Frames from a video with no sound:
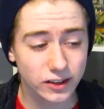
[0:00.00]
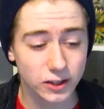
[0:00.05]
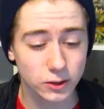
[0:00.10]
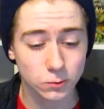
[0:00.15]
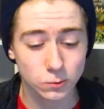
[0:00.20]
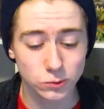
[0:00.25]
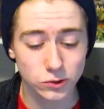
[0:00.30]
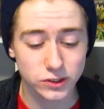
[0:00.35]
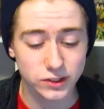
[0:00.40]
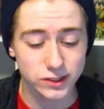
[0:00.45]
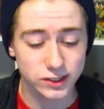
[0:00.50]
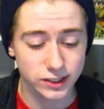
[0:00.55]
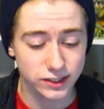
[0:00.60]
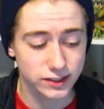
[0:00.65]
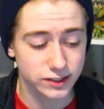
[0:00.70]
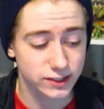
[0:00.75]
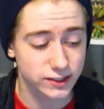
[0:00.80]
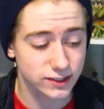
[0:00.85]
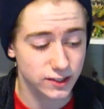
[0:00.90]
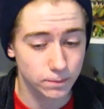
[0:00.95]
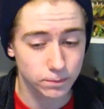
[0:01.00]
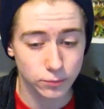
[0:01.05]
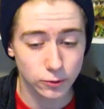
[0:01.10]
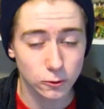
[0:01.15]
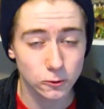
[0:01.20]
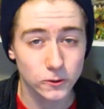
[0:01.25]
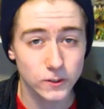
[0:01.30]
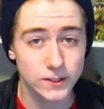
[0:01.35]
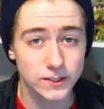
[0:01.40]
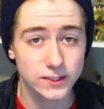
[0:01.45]
it was as
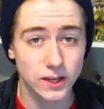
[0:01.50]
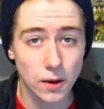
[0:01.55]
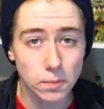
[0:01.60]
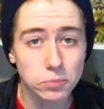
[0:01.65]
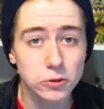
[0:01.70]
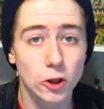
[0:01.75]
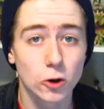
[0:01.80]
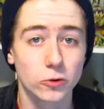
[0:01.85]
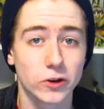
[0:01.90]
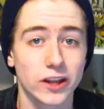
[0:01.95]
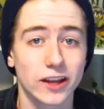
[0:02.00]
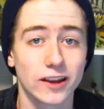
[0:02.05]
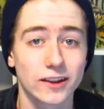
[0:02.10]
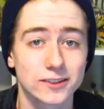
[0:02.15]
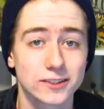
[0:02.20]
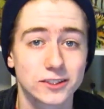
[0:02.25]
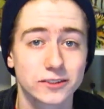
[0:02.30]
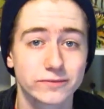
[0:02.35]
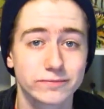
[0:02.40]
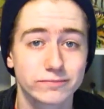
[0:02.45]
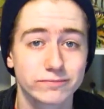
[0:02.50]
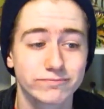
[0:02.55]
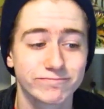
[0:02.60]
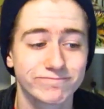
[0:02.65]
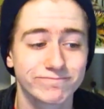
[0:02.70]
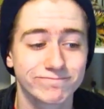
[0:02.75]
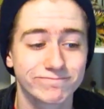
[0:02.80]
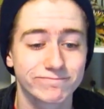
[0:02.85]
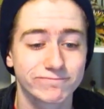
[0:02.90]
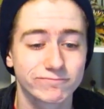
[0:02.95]
simple as uploading it.
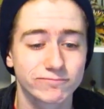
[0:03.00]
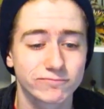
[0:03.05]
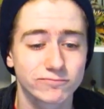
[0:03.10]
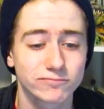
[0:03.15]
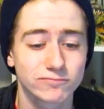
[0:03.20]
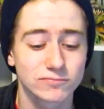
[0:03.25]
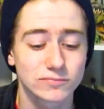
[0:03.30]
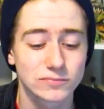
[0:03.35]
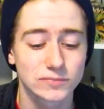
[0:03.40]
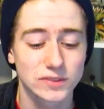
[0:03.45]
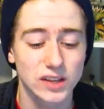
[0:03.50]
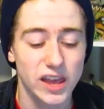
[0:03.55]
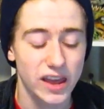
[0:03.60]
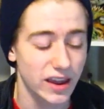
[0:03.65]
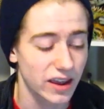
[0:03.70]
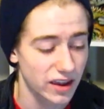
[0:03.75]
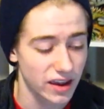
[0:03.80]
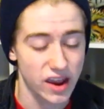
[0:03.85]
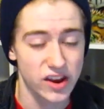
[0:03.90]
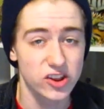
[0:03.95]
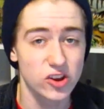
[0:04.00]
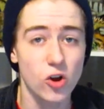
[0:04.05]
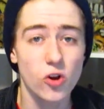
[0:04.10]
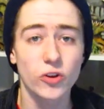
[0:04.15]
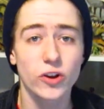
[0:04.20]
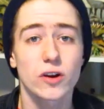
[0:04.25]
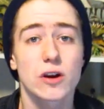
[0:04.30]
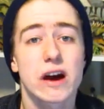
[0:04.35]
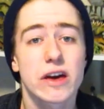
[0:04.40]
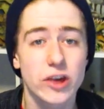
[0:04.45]
And y'all
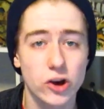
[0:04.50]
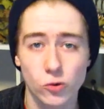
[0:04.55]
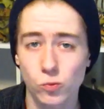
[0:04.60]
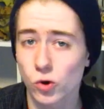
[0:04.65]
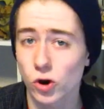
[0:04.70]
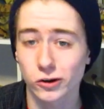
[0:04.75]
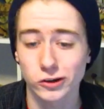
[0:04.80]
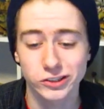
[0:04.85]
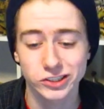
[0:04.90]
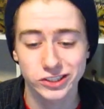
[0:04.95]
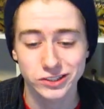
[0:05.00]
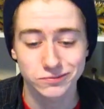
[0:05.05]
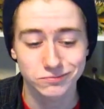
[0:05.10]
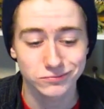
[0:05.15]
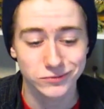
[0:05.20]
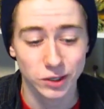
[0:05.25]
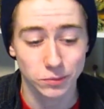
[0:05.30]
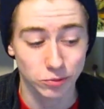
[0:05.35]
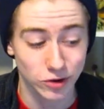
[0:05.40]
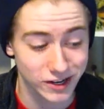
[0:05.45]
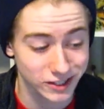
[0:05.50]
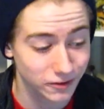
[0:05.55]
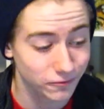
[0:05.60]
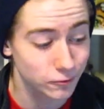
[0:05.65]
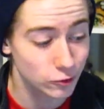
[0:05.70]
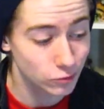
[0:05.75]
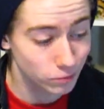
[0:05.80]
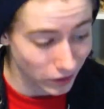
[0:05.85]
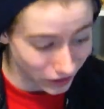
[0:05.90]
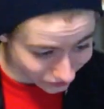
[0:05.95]
know how that works. You press a
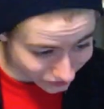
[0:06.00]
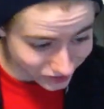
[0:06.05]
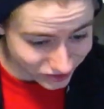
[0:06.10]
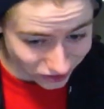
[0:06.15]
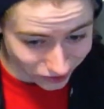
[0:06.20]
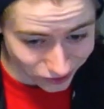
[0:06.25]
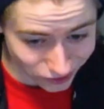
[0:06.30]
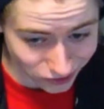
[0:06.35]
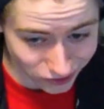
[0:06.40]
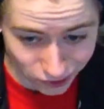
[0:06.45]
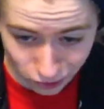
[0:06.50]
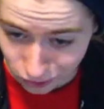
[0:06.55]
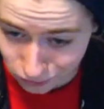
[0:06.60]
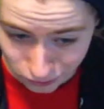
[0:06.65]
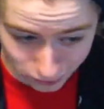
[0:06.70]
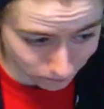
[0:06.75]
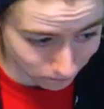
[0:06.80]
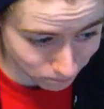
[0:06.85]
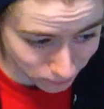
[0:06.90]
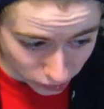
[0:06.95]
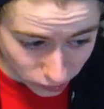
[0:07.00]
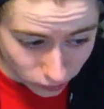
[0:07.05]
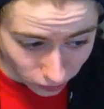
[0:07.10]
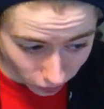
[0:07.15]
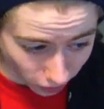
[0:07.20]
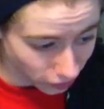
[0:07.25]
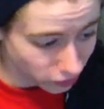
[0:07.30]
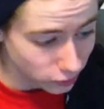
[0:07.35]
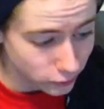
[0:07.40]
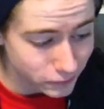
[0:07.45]
few buttons on your computer
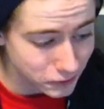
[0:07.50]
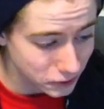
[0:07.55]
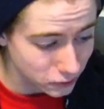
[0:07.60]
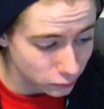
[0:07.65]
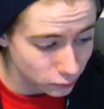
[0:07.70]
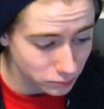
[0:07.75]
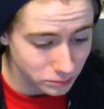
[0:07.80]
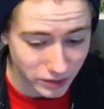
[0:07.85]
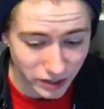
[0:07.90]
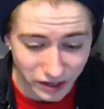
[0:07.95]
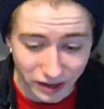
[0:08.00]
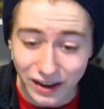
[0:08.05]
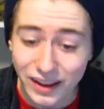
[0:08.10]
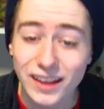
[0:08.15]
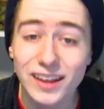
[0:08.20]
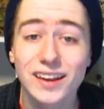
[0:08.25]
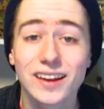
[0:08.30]
on YouTube and